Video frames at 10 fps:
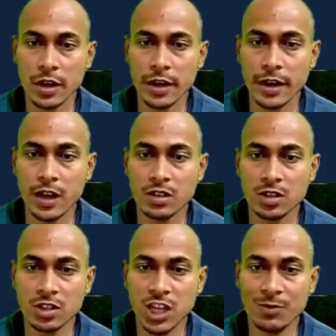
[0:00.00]
at the
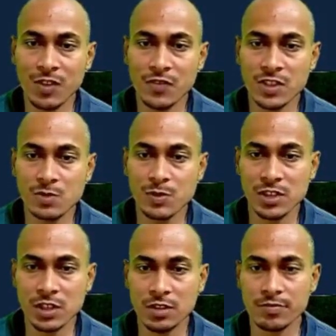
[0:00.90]
time of
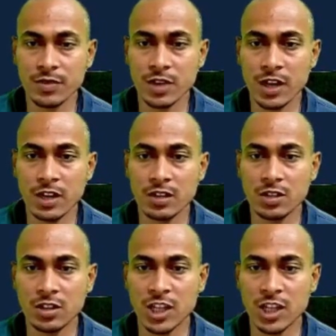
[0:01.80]
speaking. You